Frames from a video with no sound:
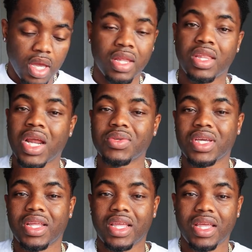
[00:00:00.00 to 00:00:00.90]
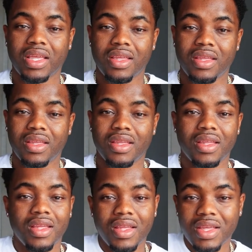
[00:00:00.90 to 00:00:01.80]
And then I was going to get
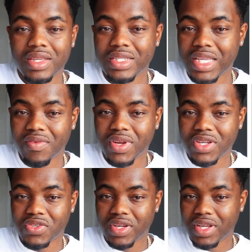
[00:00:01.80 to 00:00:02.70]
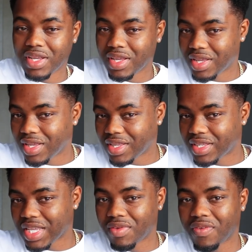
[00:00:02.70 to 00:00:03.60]
700,
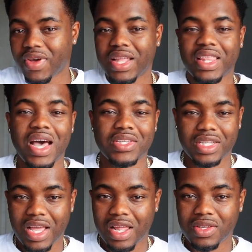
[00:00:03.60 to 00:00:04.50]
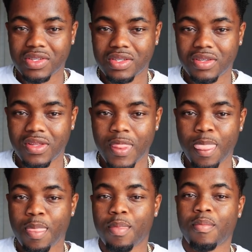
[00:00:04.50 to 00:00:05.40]
$75,000.
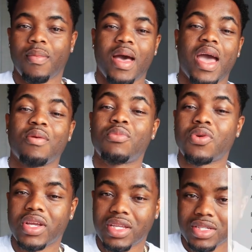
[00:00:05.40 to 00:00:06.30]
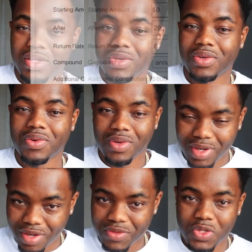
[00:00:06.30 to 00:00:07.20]
I had a mortgage
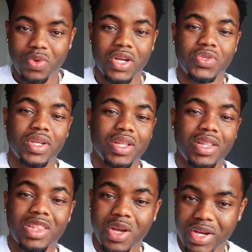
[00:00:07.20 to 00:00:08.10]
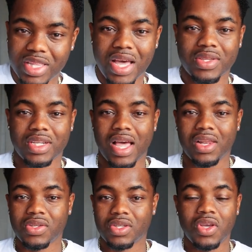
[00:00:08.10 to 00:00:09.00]
of
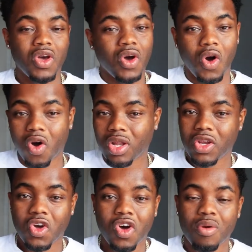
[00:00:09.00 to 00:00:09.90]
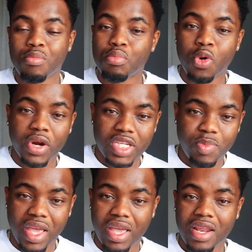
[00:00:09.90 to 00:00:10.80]
$230,000. All in all, mortgage
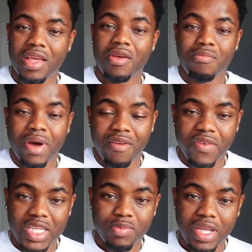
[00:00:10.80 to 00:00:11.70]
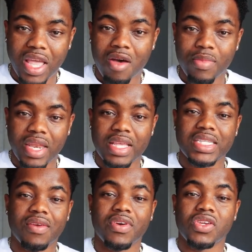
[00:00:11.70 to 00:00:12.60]
paid, my investment account being at
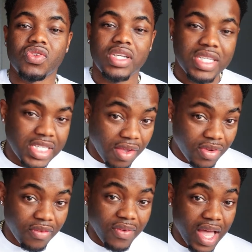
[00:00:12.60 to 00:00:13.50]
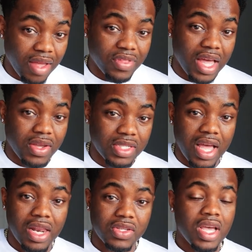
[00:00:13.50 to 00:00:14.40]

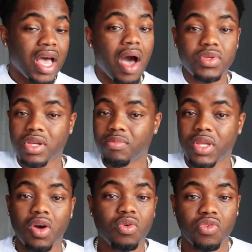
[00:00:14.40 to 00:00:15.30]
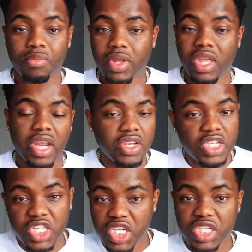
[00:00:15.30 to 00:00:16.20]
$775,000, I was gonna be over a millionaire.
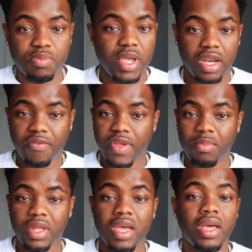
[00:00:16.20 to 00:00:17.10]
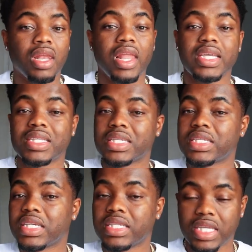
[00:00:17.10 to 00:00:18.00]
Just made it, family. Less than
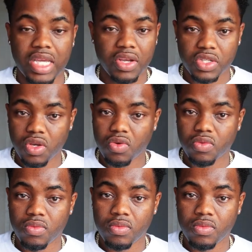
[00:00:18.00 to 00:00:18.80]
60 years old.